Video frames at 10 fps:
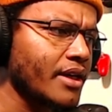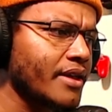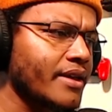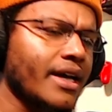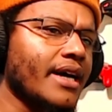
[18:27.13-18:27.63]

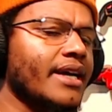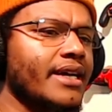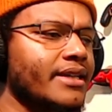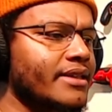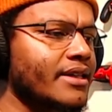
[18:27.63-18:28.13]
yeah,
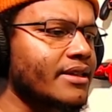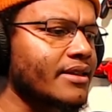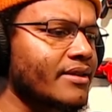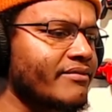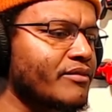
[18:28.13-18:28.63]
again,
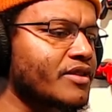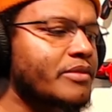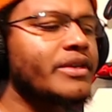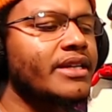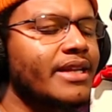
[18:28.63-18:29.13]
to
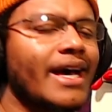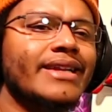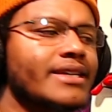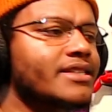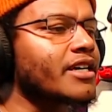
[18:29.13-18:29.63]
me that
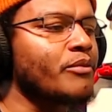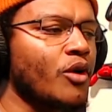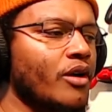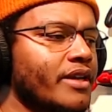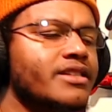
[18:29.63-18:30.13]
they took
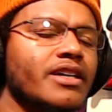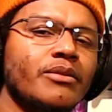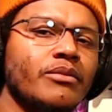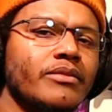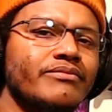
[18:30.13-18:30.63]

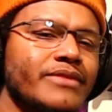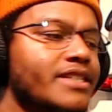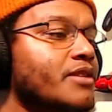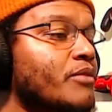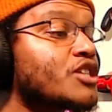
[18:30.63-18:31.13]

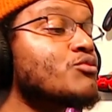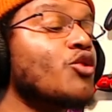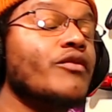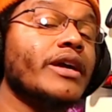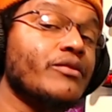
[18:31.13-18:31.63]
much more
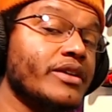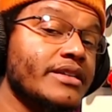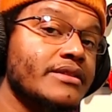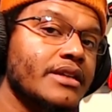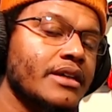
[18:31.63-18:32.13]
of a
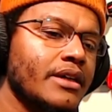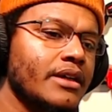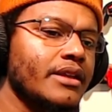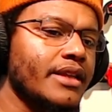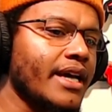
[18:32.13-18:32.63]
risk.
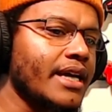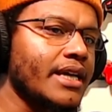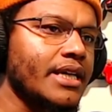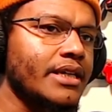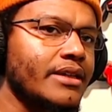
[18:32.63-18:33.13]

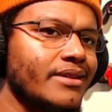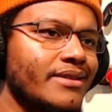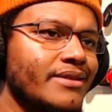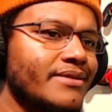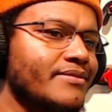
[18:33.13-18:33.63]

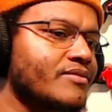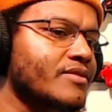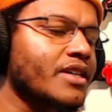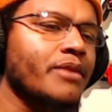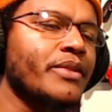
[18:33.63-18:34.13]
They
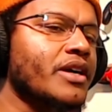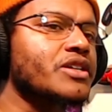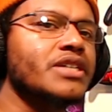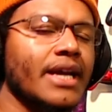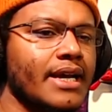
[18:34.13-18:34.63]
took a bigger
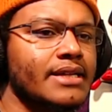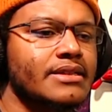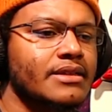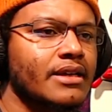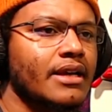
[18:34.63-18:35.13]

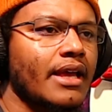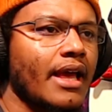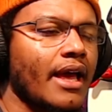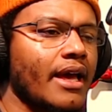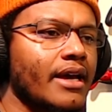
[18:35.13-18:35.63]
chance,
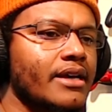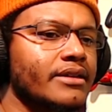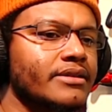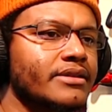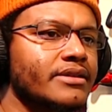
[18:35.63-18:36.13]
and